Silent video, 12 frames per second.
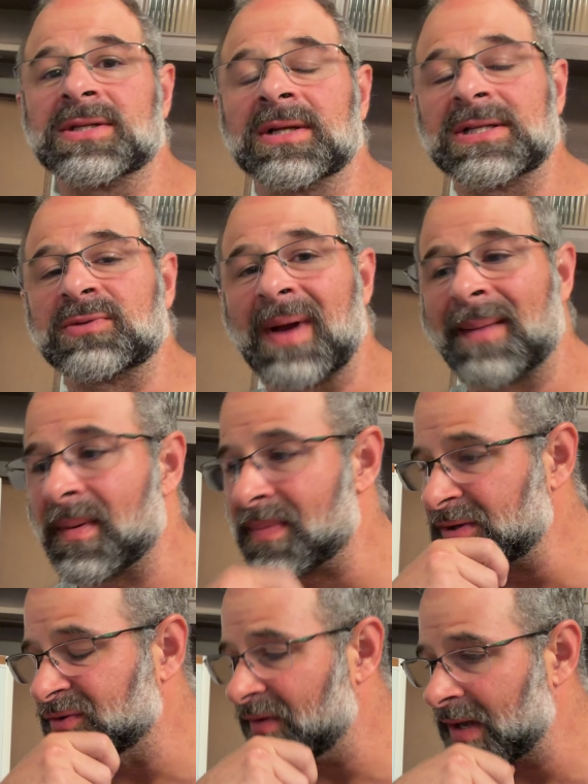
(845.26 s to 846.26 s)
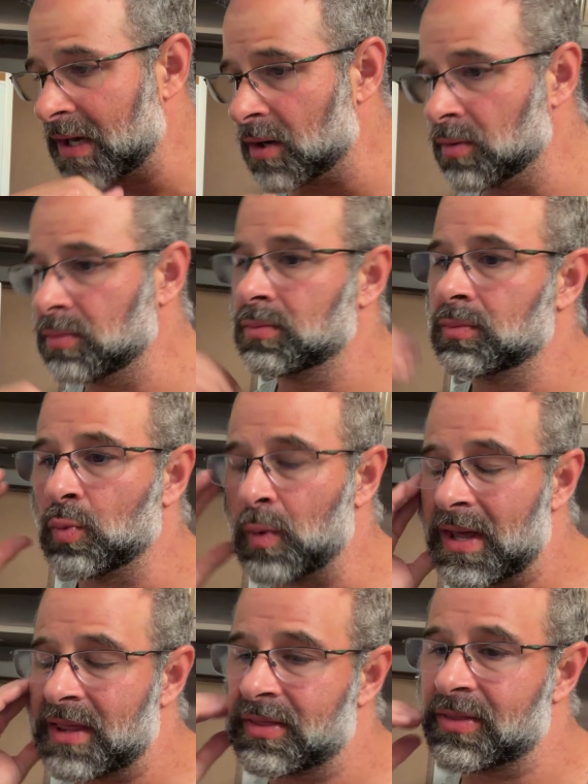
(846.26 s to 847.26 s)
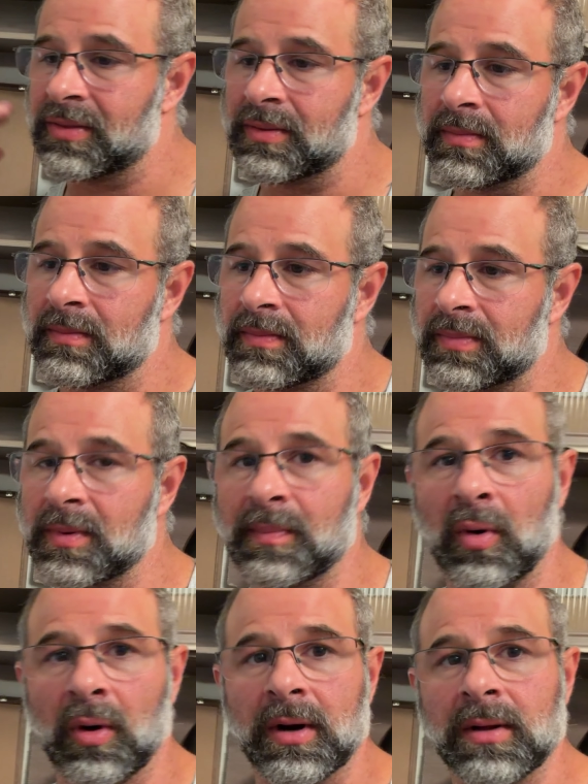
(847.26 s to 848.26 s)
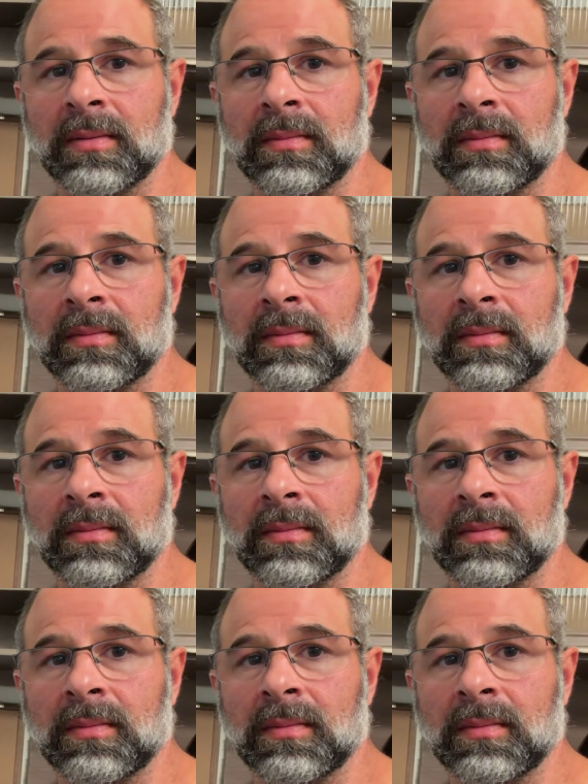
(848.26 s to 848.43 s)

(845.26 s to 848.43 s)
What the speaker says: so let's wrap up this video with the board.